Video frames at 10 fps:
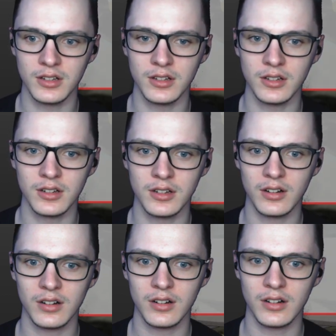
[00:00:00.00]

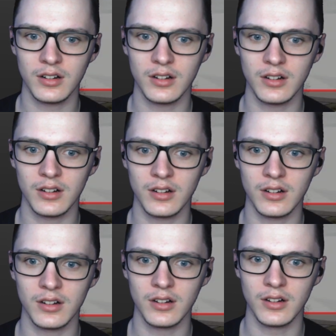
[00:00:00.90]

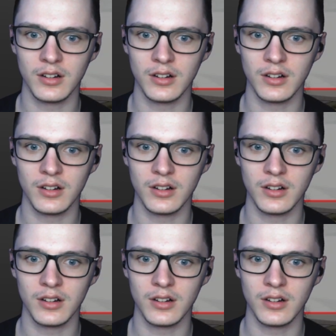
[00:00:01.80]
Nothing is said.